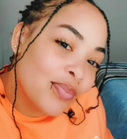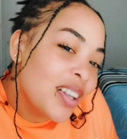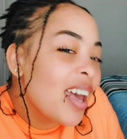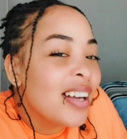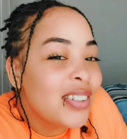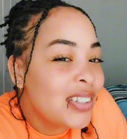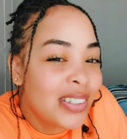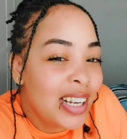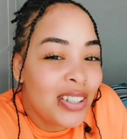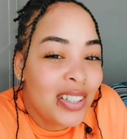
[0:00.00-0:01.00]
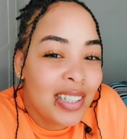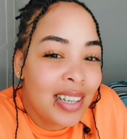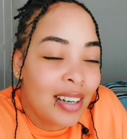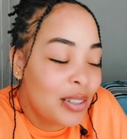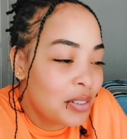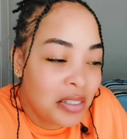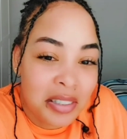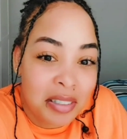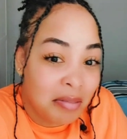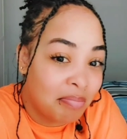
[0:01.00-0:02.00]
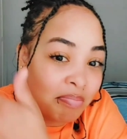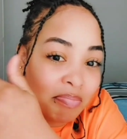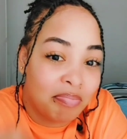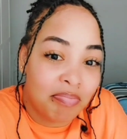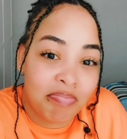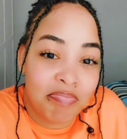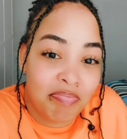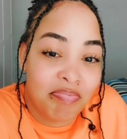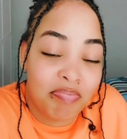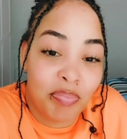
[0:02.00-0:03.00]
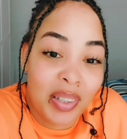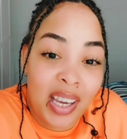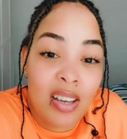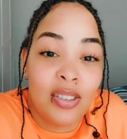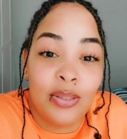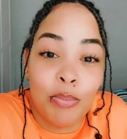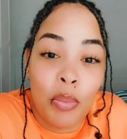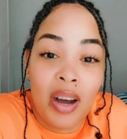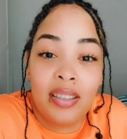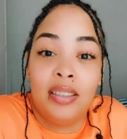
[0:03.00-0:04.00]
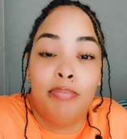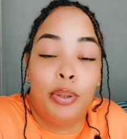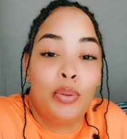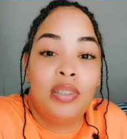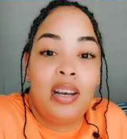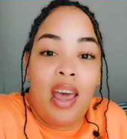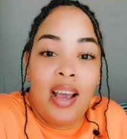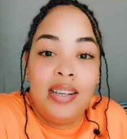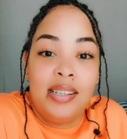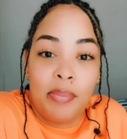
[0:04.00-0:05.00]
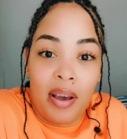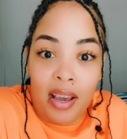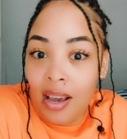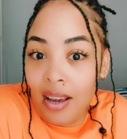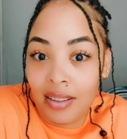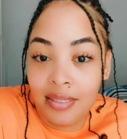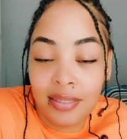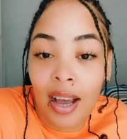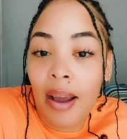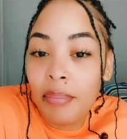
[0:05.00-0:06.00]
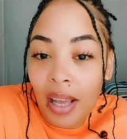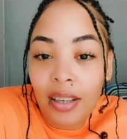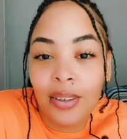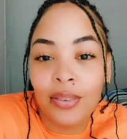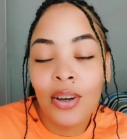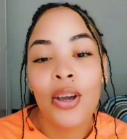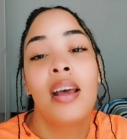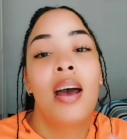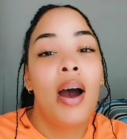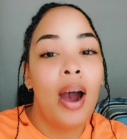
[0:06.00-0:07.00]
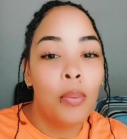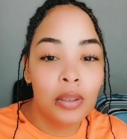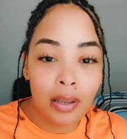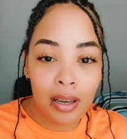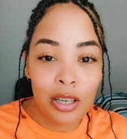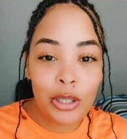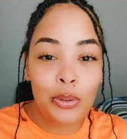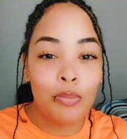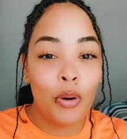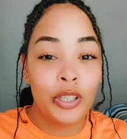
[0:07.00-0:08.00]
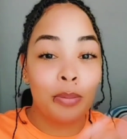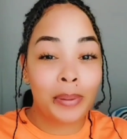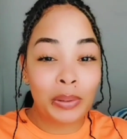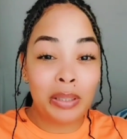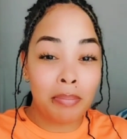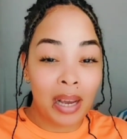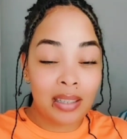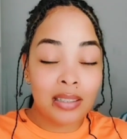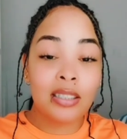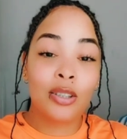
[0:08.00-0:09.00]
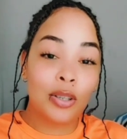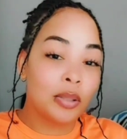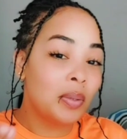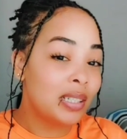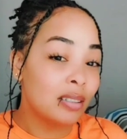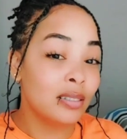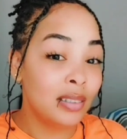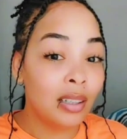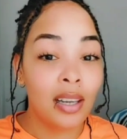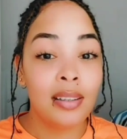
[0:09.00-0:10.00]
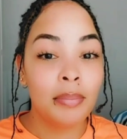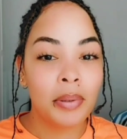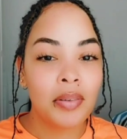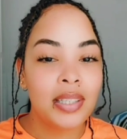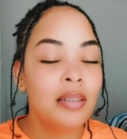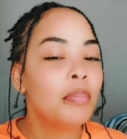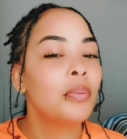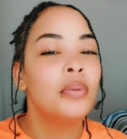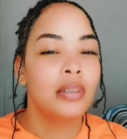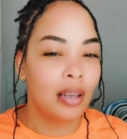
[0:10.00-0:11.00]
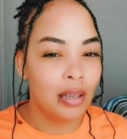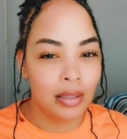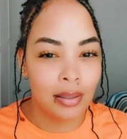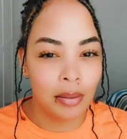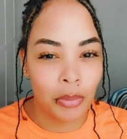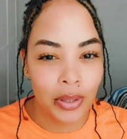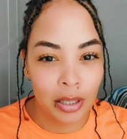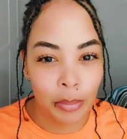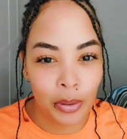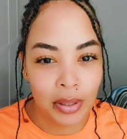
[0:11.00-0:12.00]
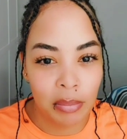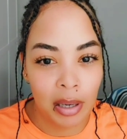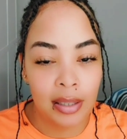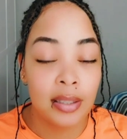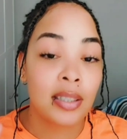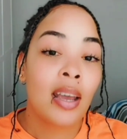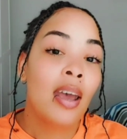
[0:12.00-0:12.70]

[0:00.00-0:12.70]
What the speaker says: Yeah, I just decided to just kill, murder, brutalize my hair. I'm telling you. I will get into moisture protein balance because we still need the protein, but we'll get into the moisture protein balance.